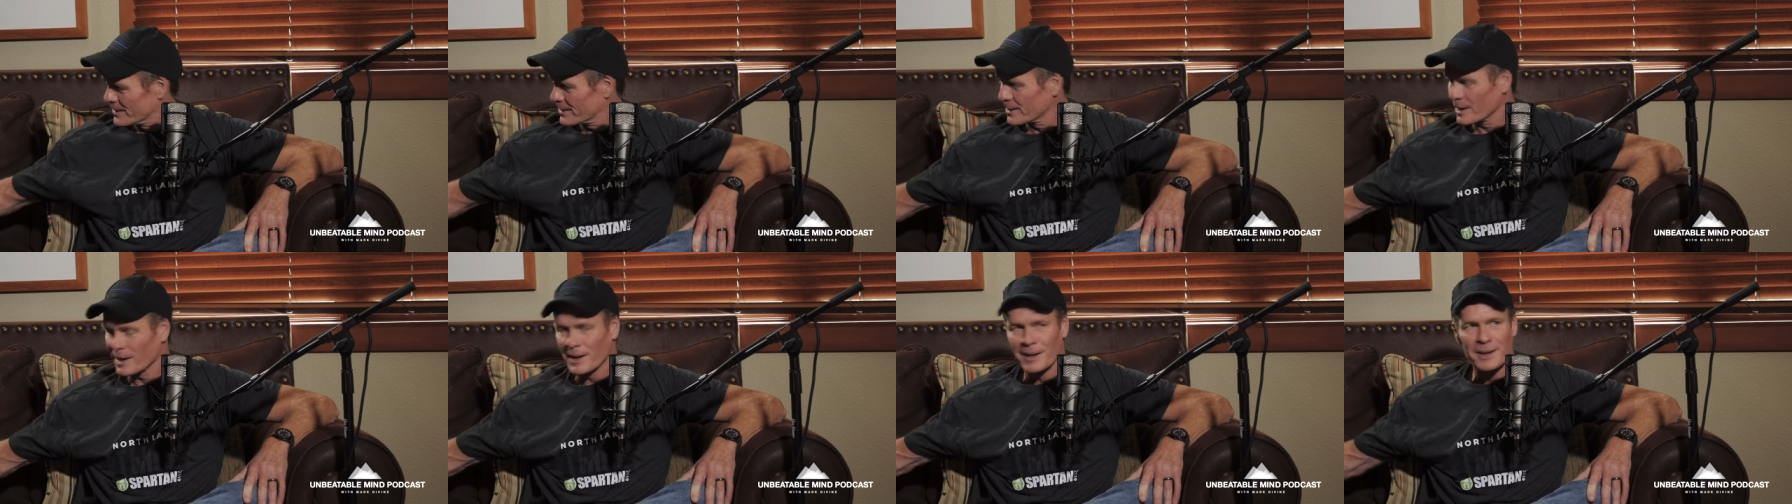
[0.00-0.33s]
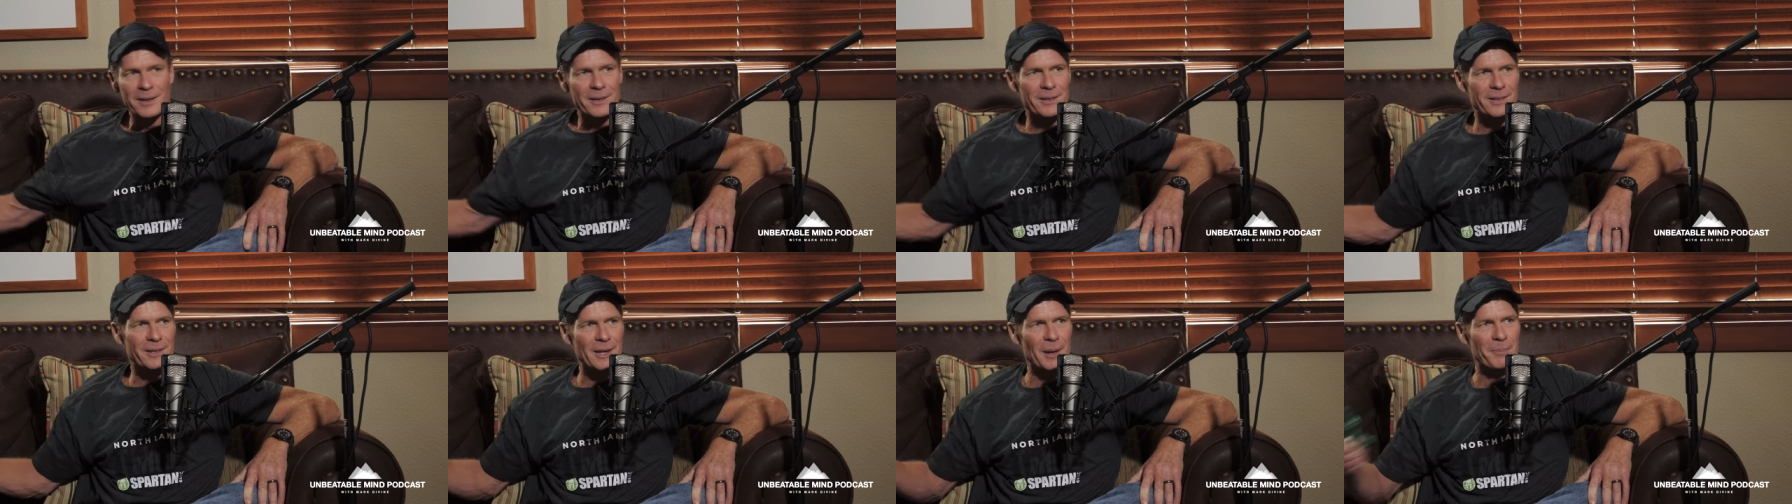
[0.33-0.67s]
well,
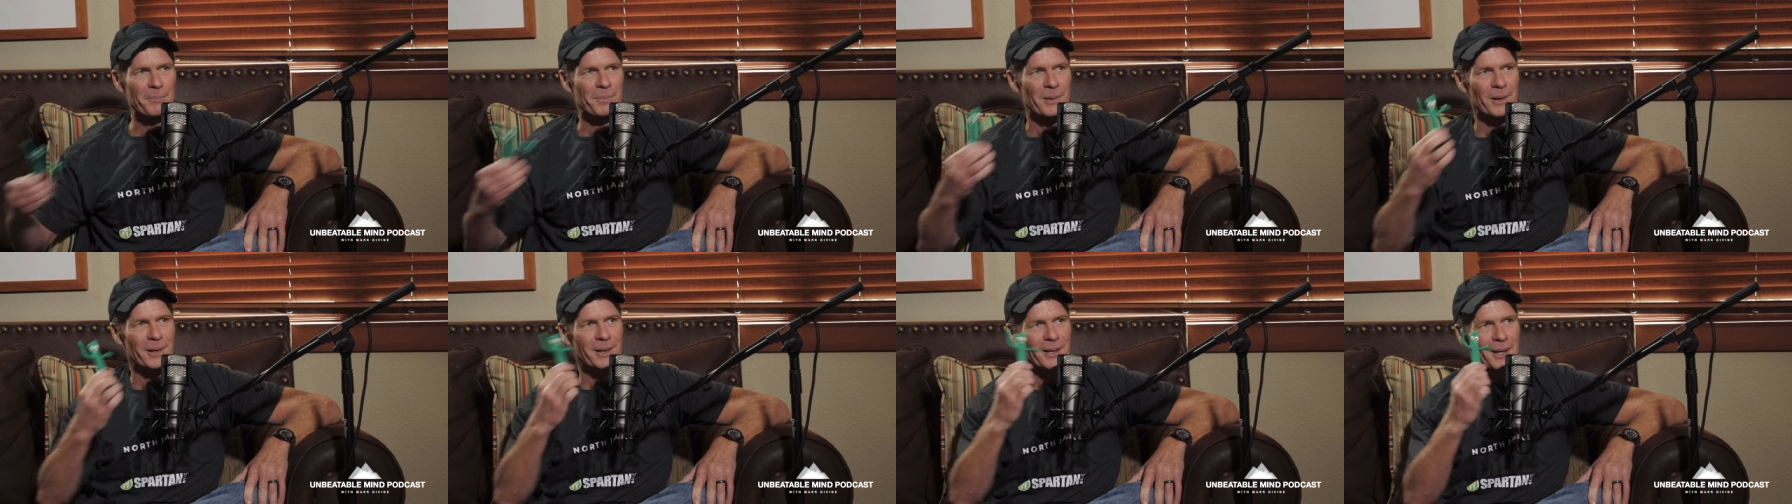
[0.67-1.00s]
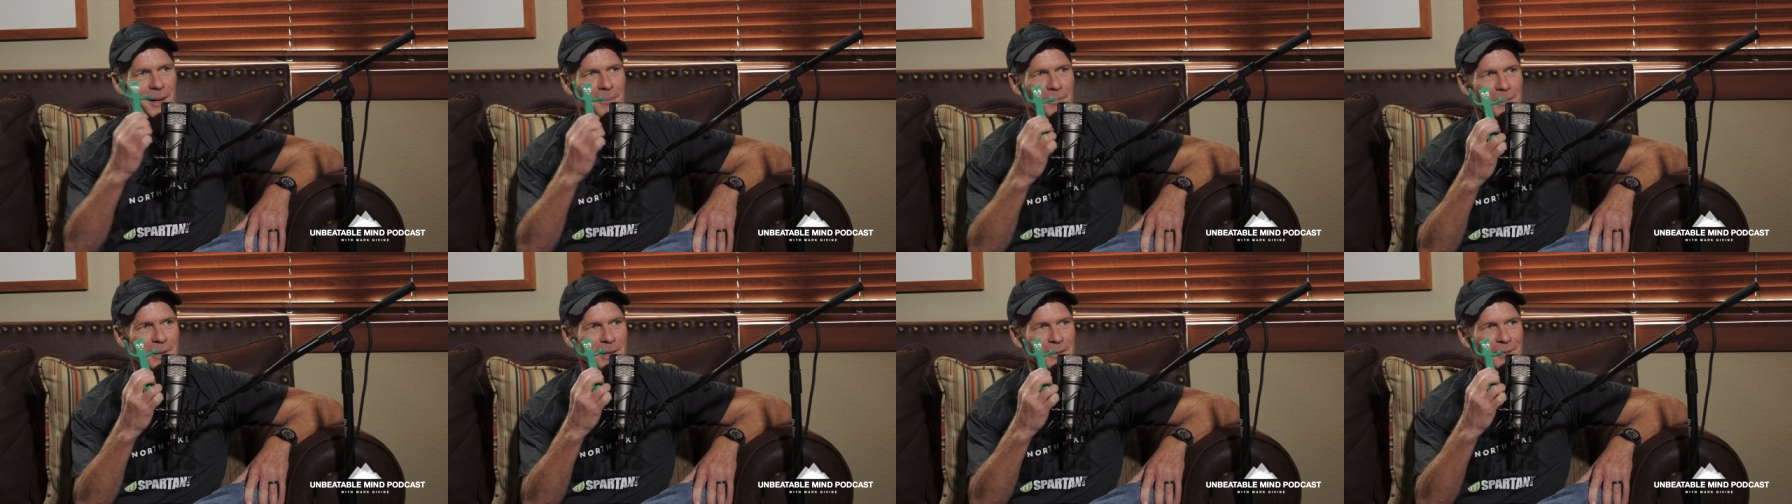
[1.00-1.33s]
people want to
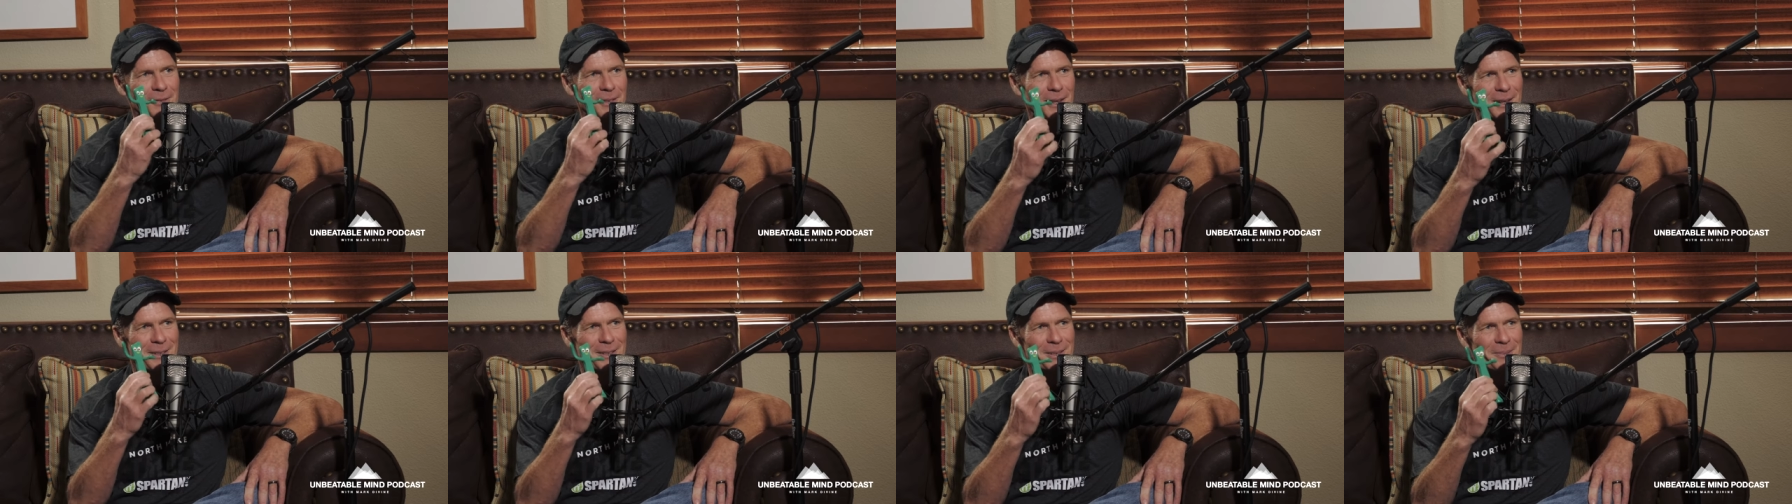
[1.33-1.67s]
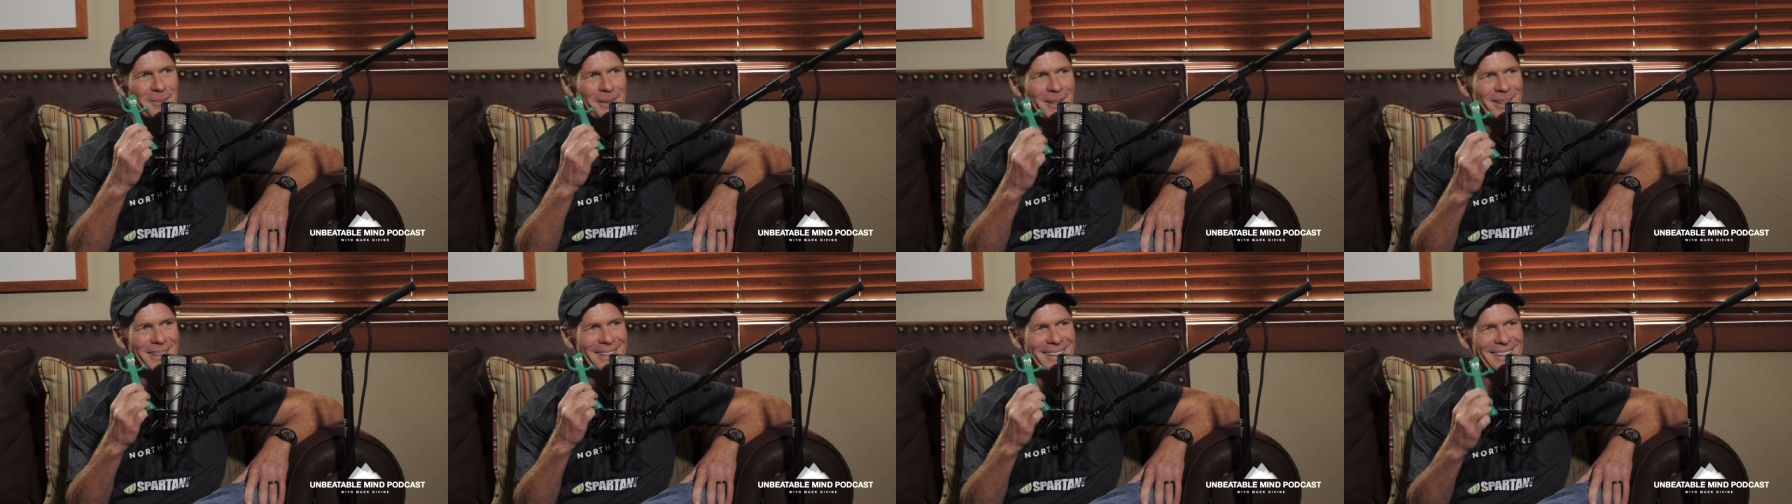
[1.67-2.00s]
Gumby
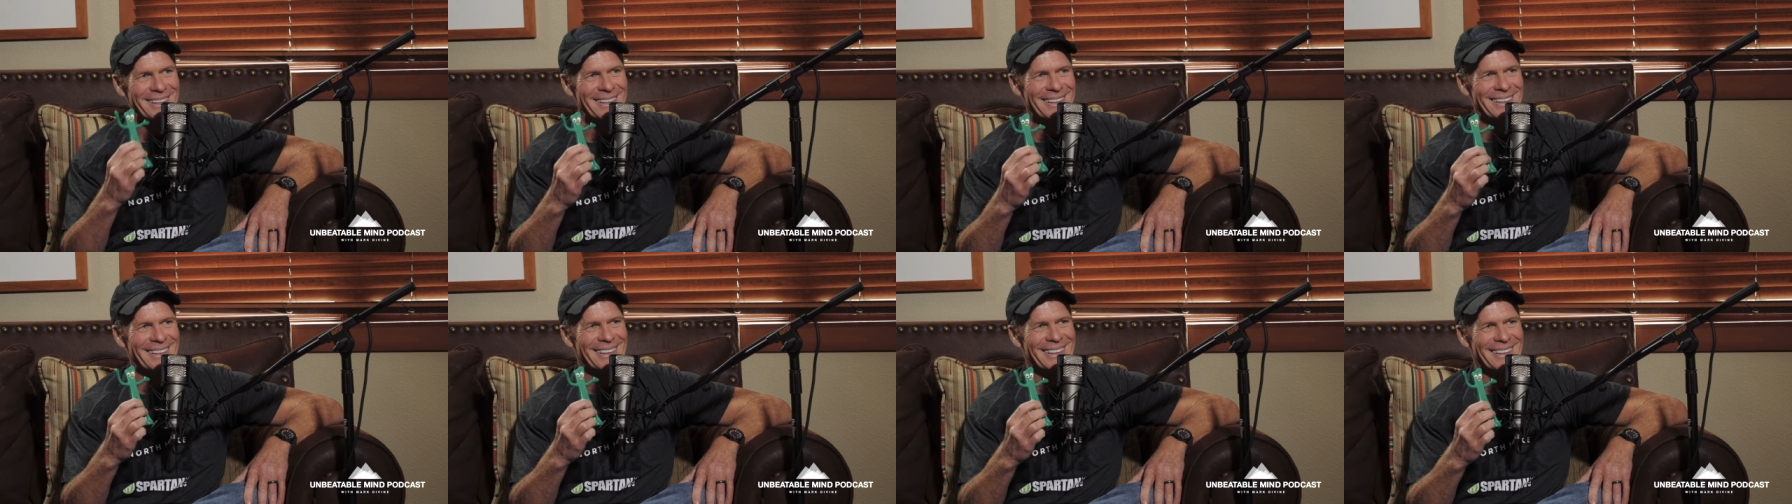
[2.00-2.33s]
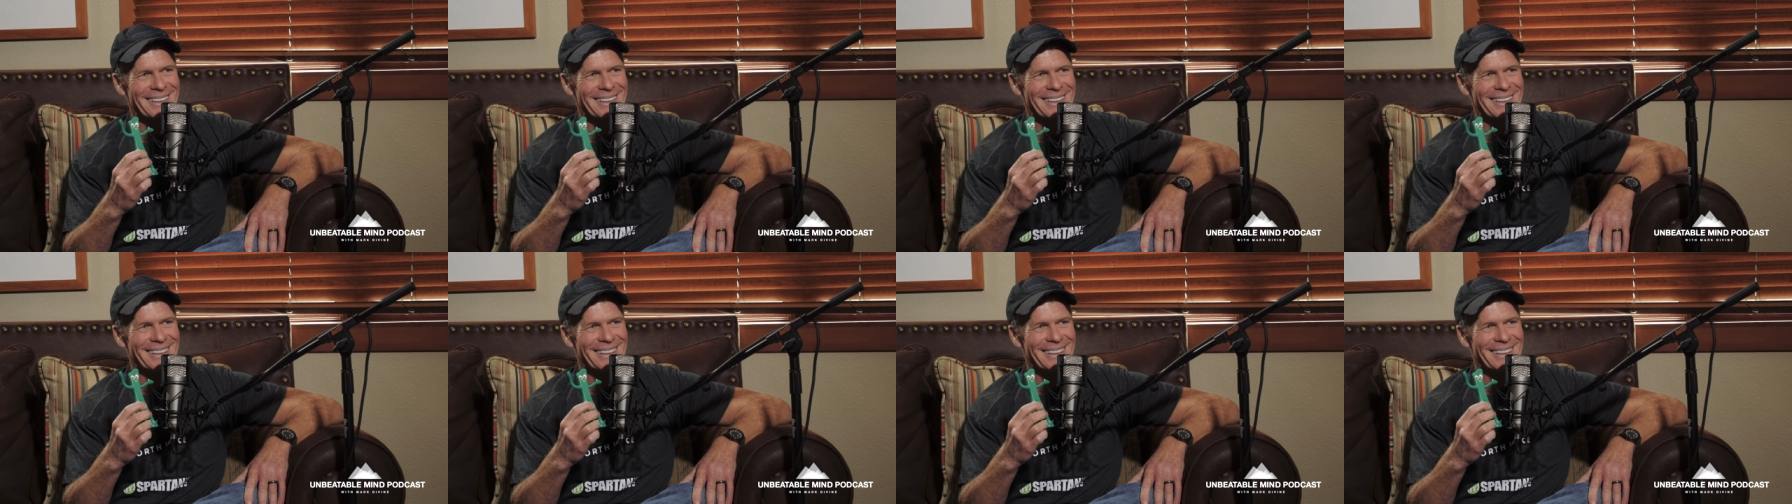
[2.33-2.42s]
flexibility.